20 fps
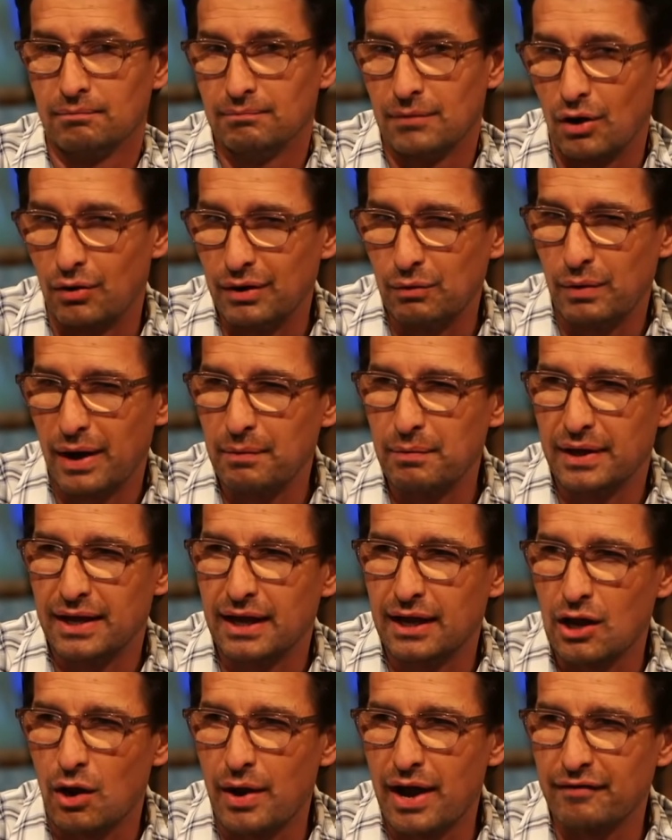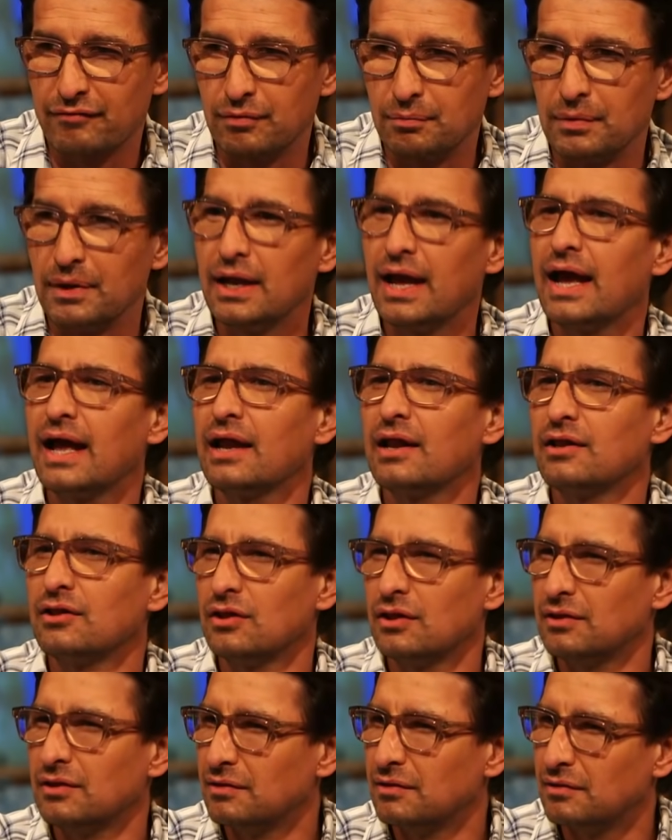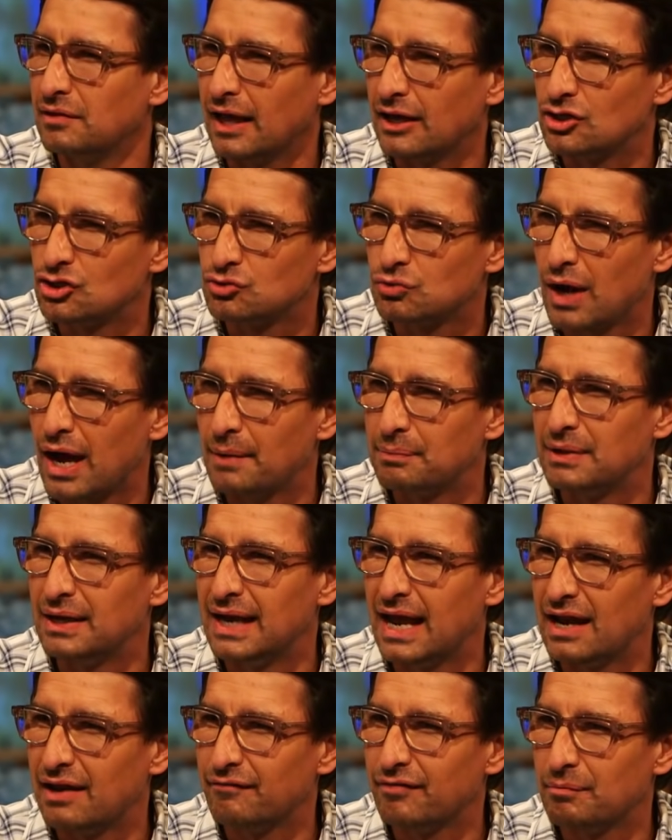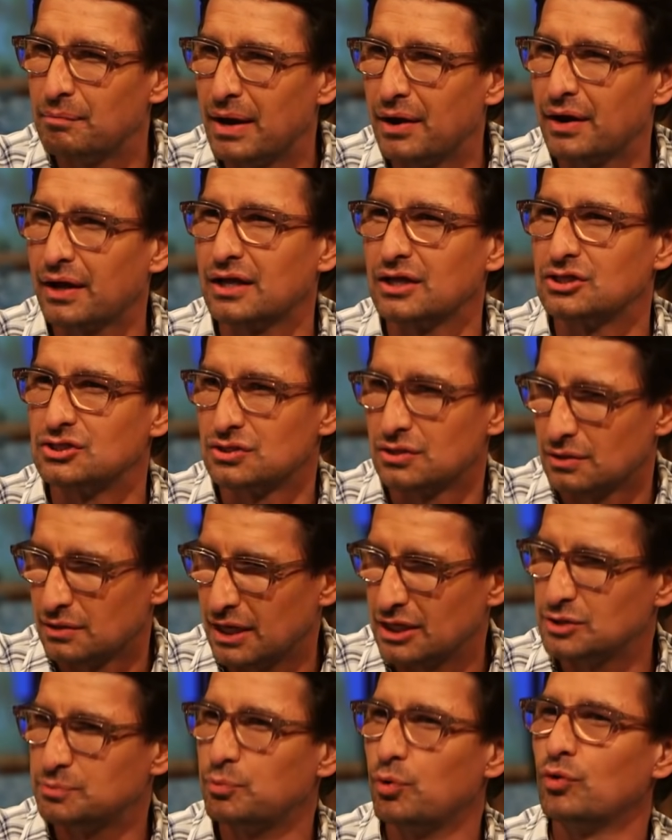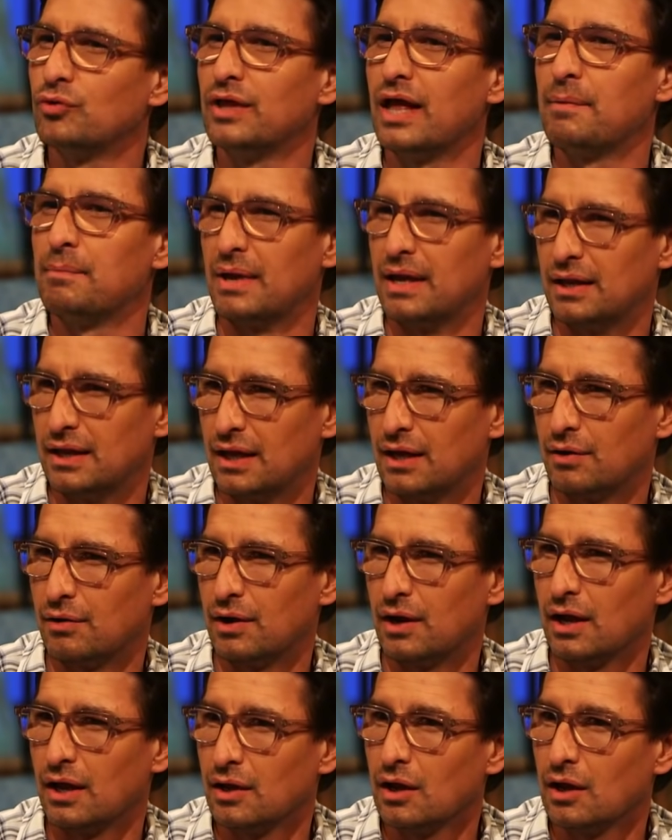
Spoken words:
Only way we can go after him, yeah, that tribe, the Native Americans, let's pull them in here.